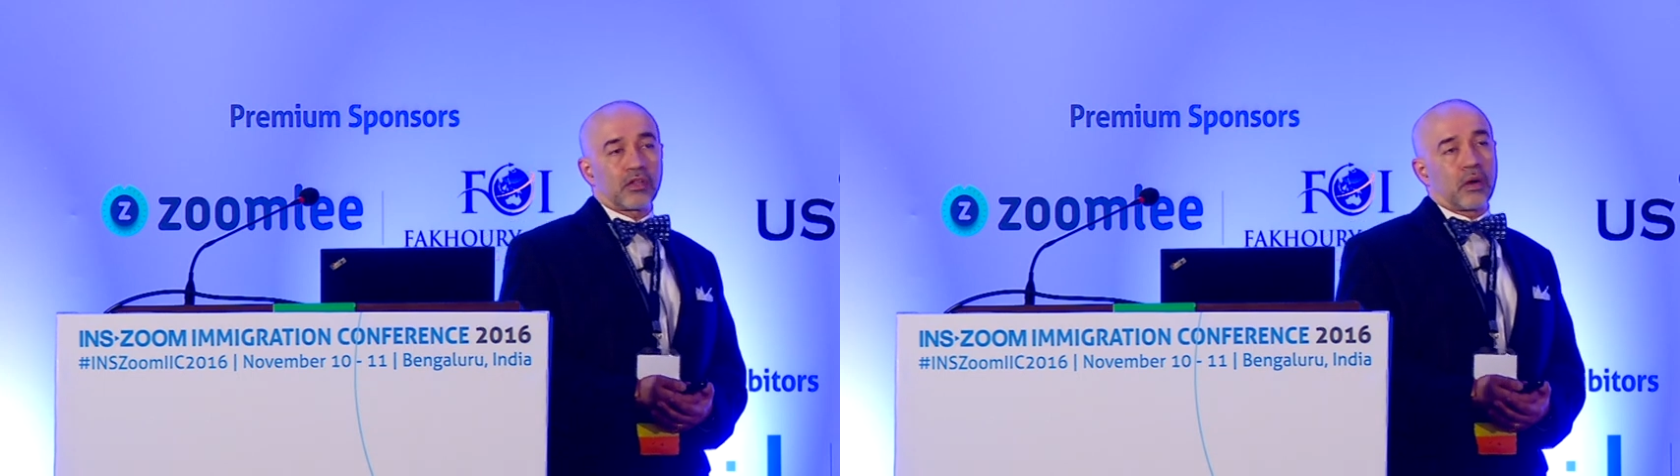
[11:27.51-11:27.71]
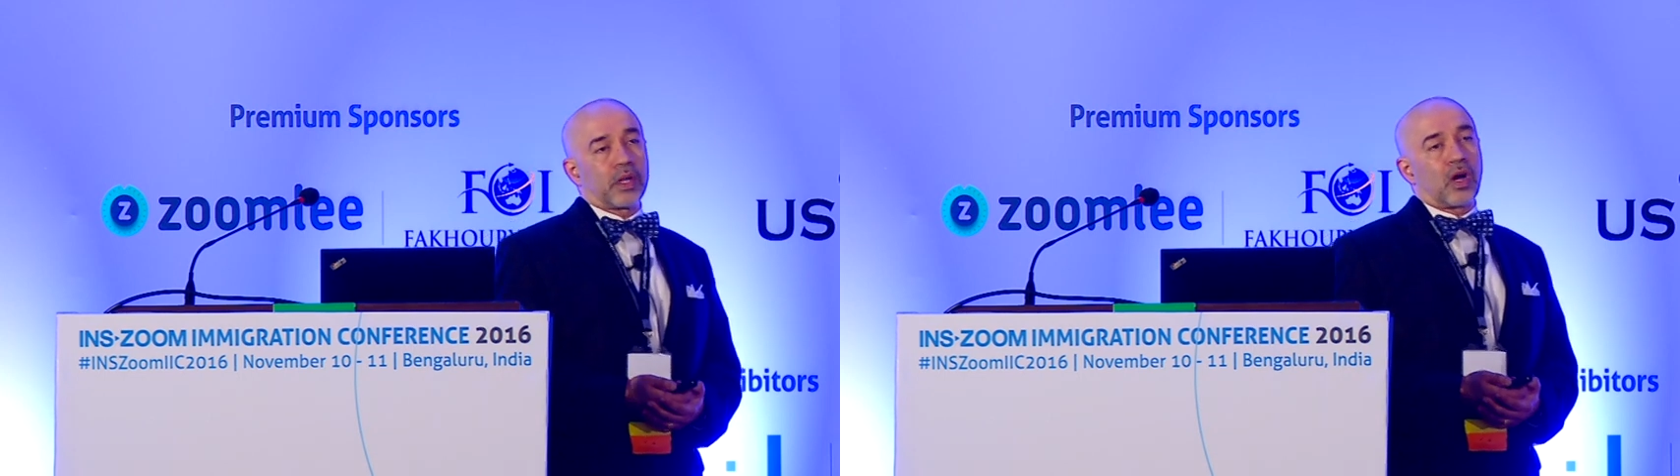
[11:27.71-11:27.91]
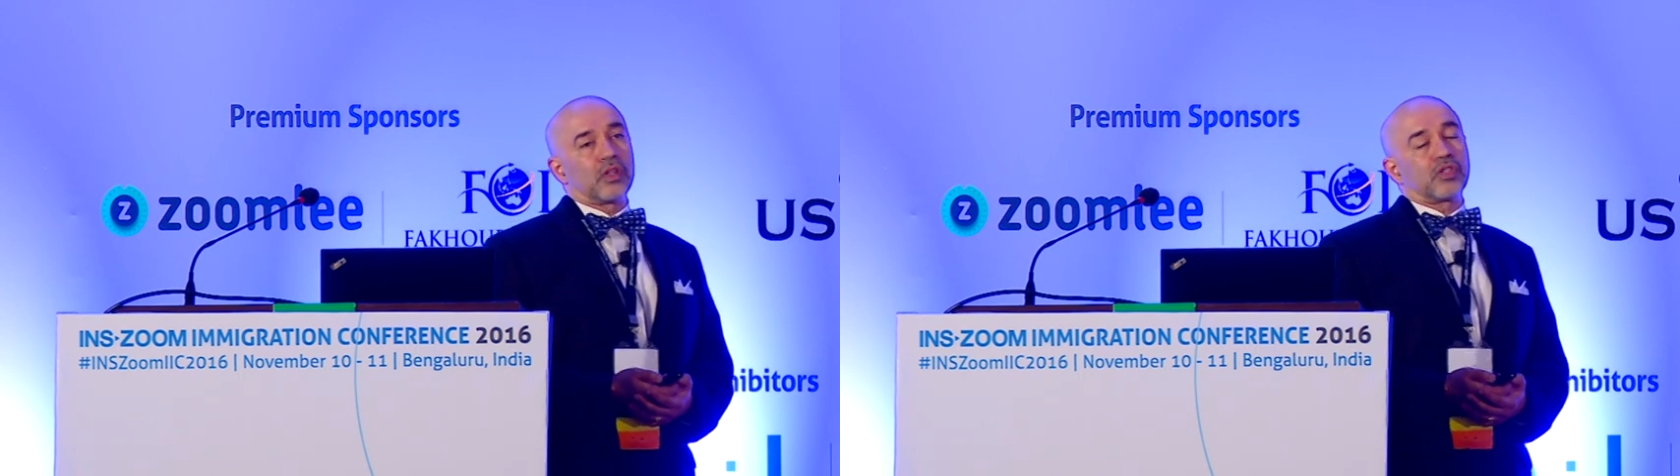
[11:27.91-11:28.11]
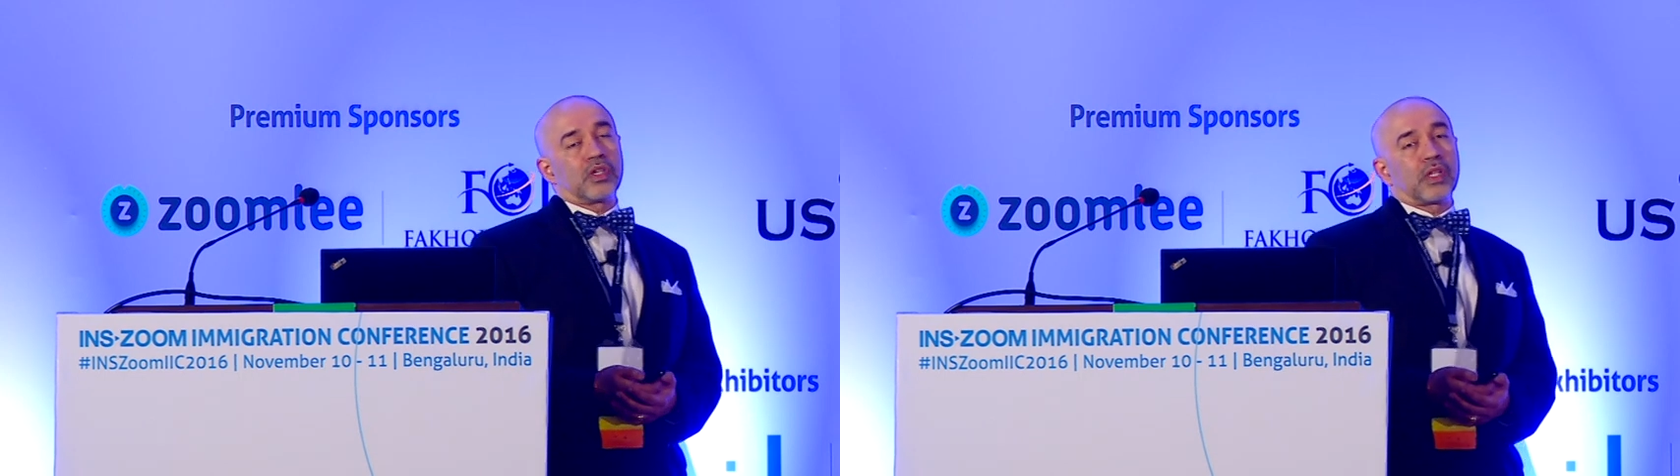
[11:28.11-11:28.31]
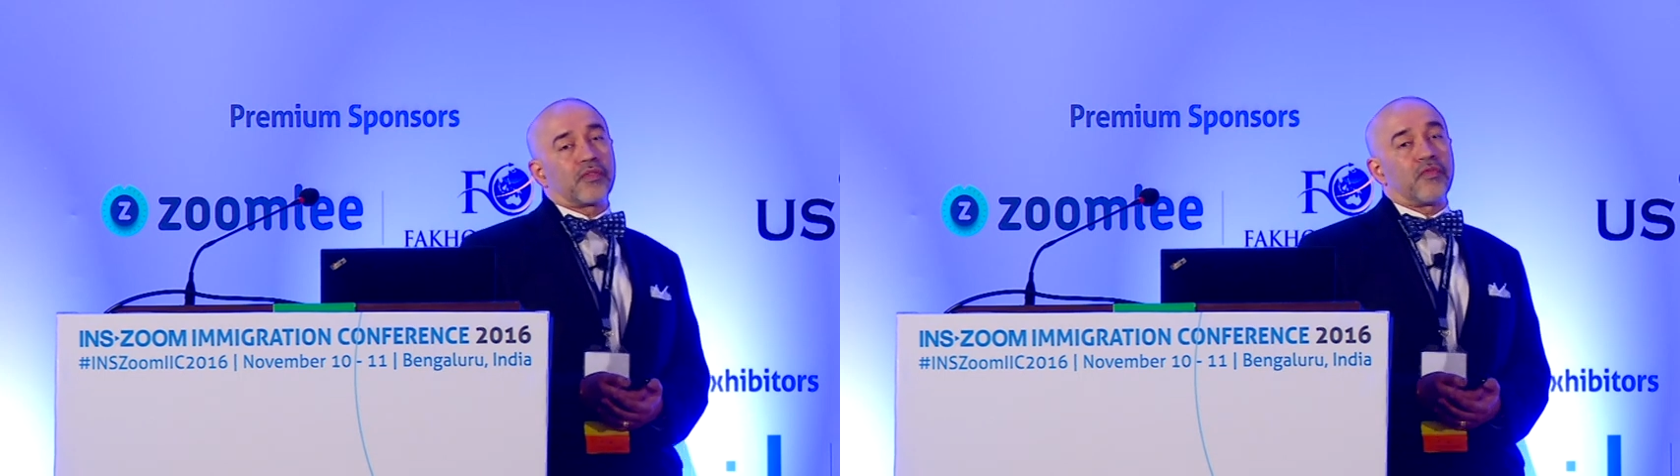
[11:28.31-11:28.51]
terminology
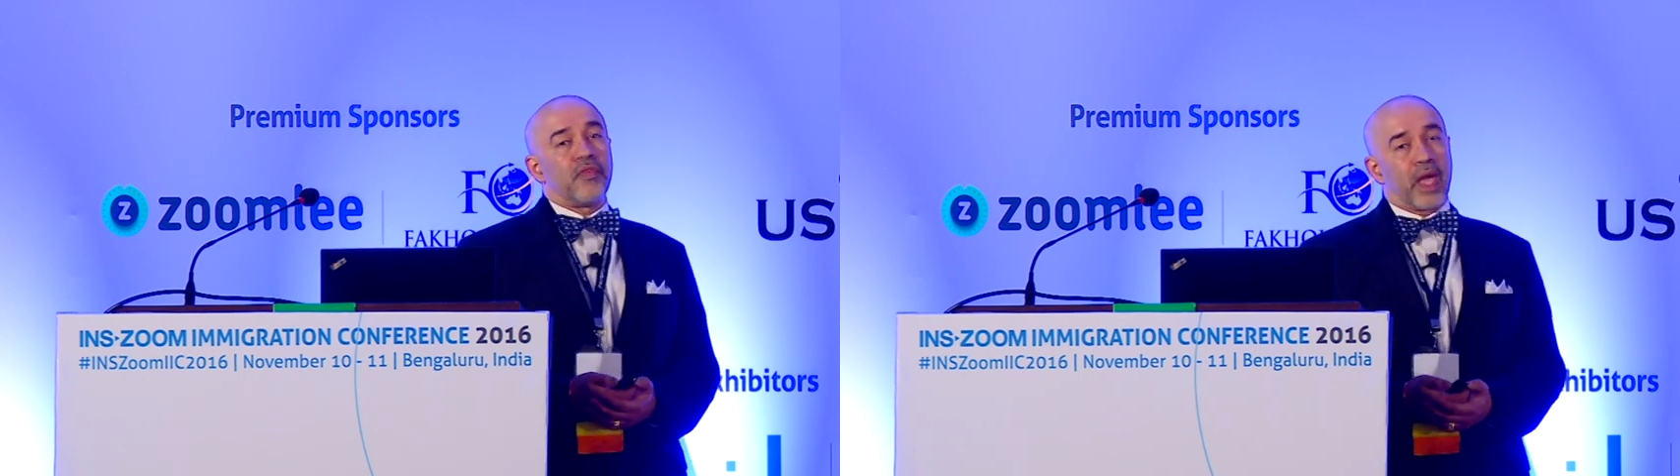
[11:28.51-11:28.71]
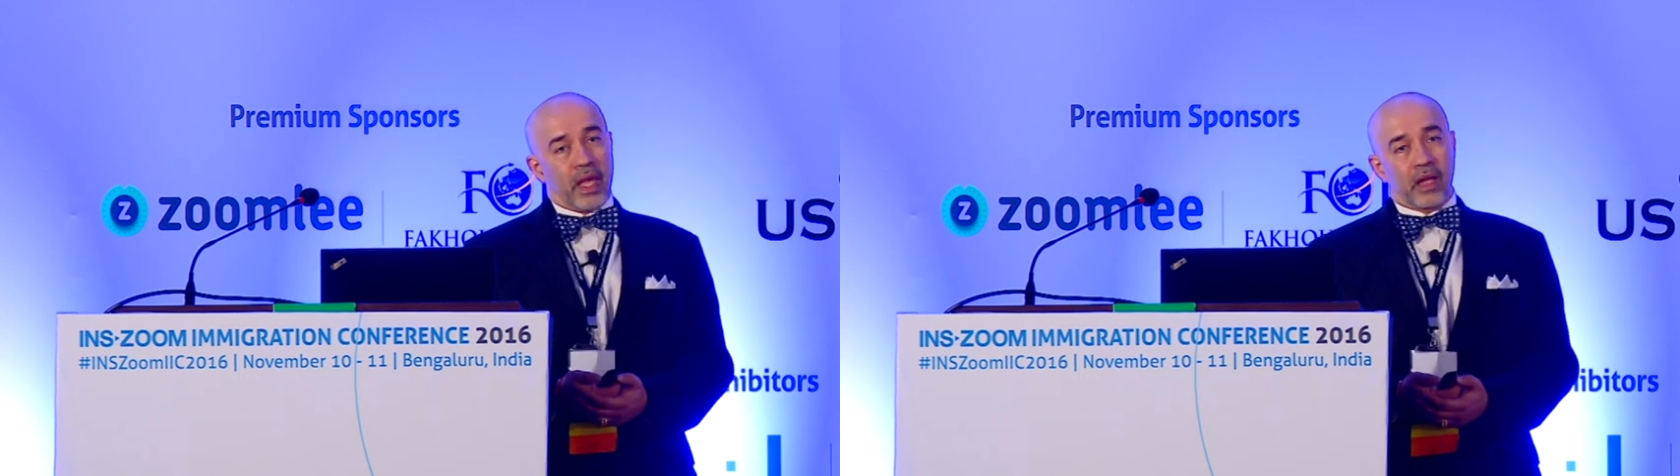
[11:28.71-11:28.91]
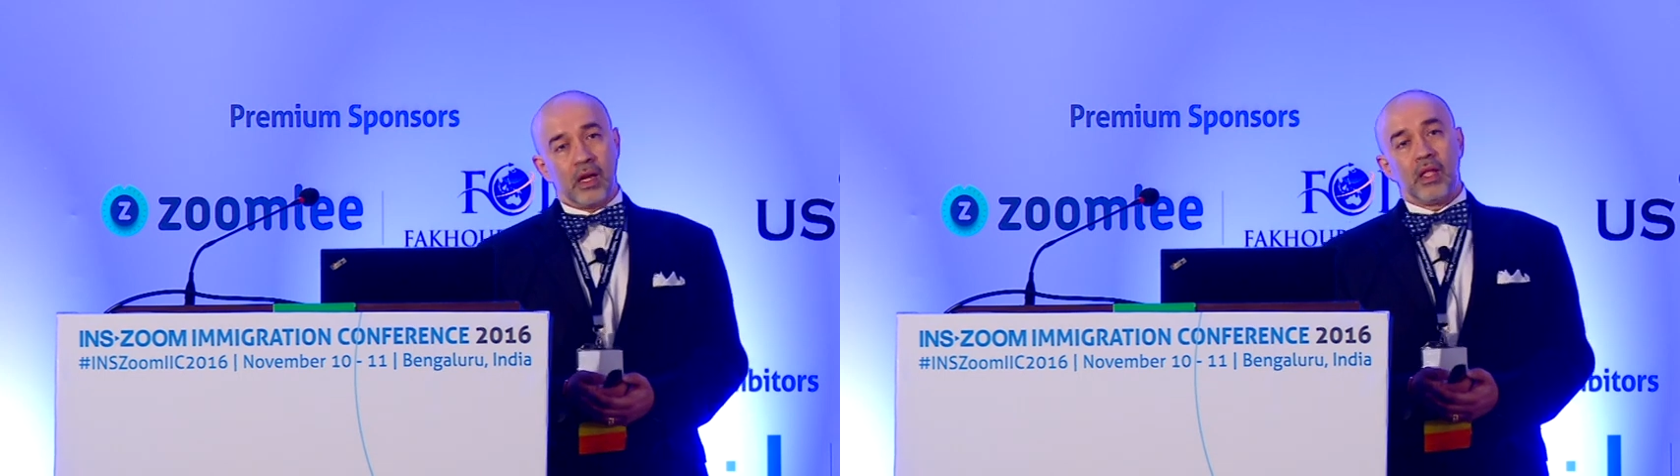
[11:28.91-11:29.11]
that's vague,